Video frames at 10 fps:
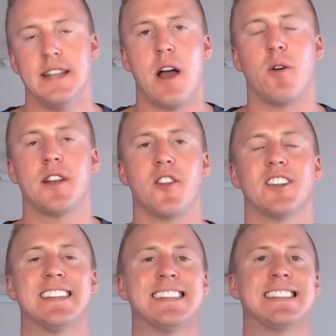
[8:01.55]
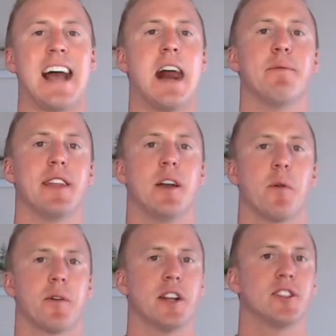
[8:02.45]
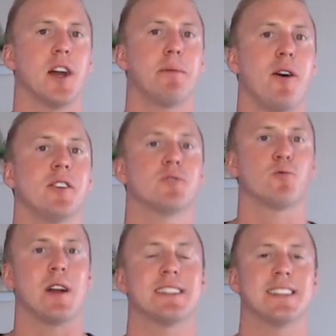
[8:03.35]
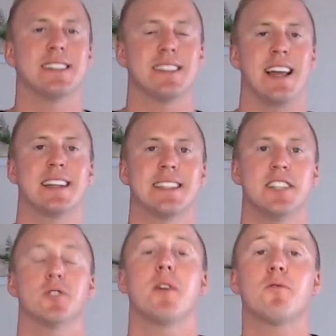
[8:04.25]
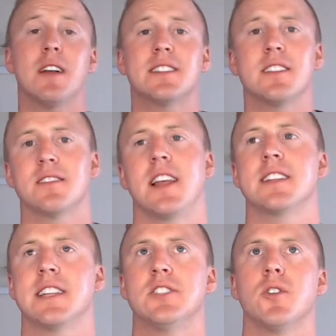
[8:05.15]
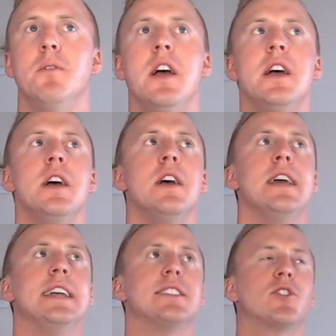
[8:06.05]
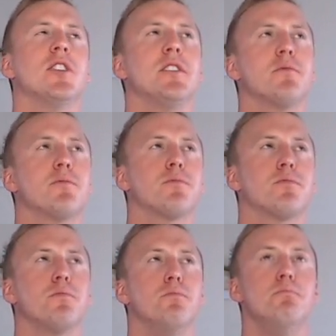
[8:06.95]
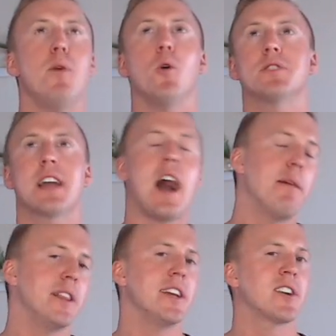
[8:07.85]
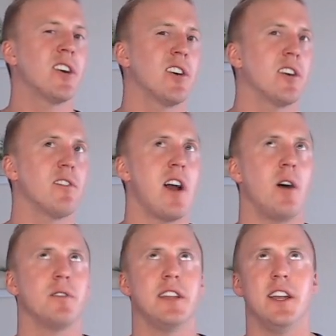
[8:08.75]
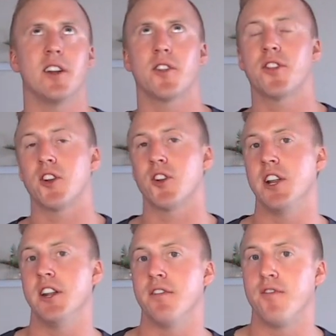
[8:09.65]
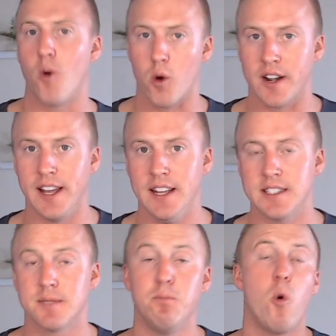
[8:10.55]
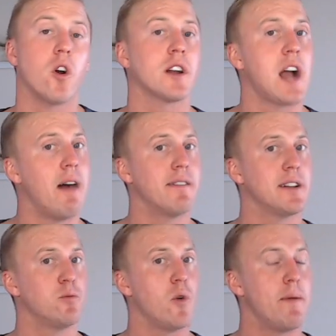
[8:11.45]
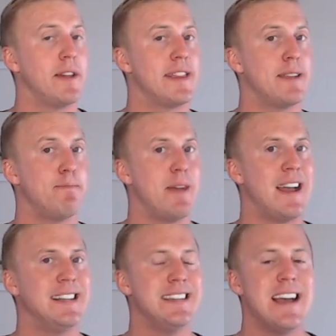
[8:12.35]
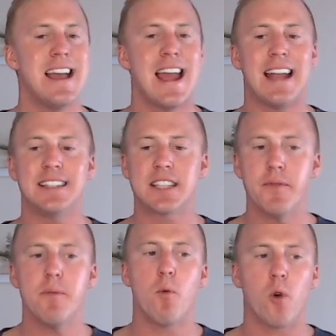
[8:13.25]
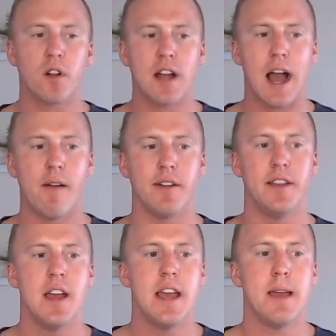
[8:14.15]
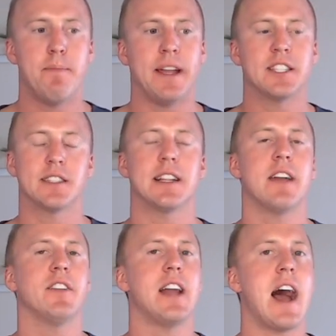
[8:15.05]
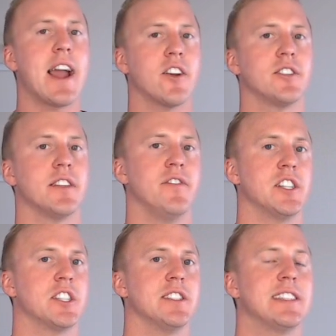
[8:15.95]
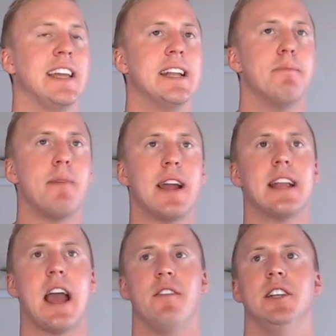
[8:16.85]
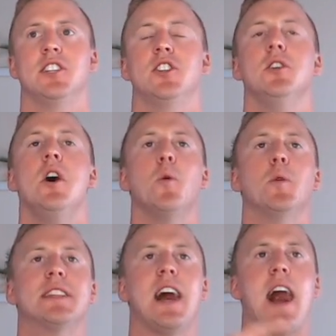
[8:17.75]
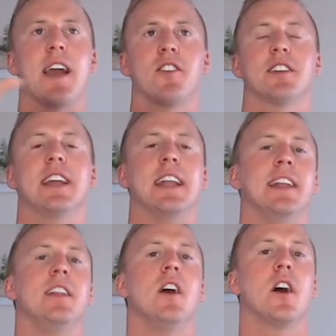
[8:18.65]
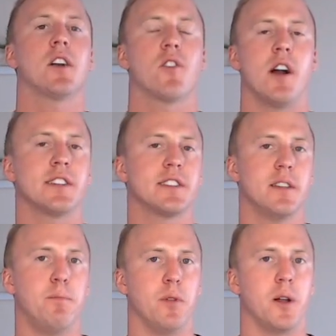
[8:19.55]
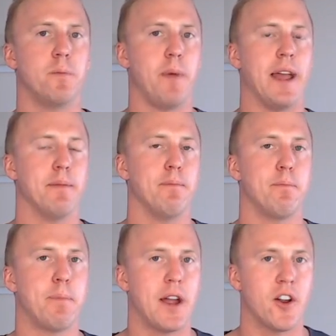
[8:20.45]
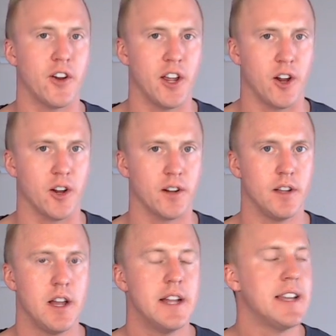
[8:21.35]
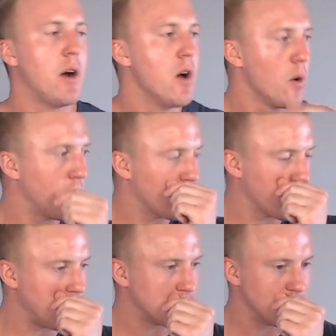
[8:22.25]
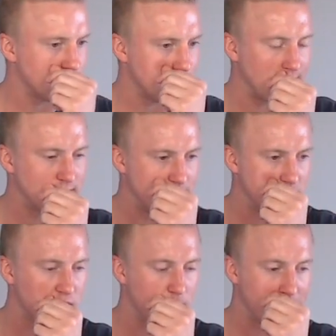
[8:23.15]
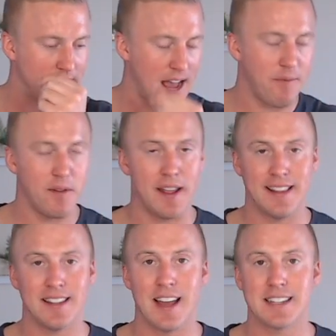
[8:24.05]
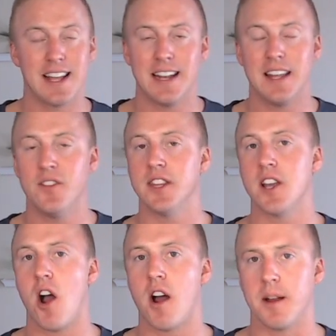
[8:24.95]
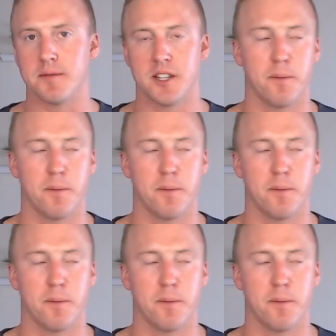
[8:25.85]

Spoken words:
Now, another dysomnia we were going to talk about is restless leg syndrome. Now, restless leg syndrome is going to most commonly occur around year 30 to 40. It's more common in women than men, and it's going to be more common in patients that have an iron deficiency, and it might have an issue with the iron getting across the blood-brain barrier. Now, with restless leg syndrome, it can happen in the legs and even the arms.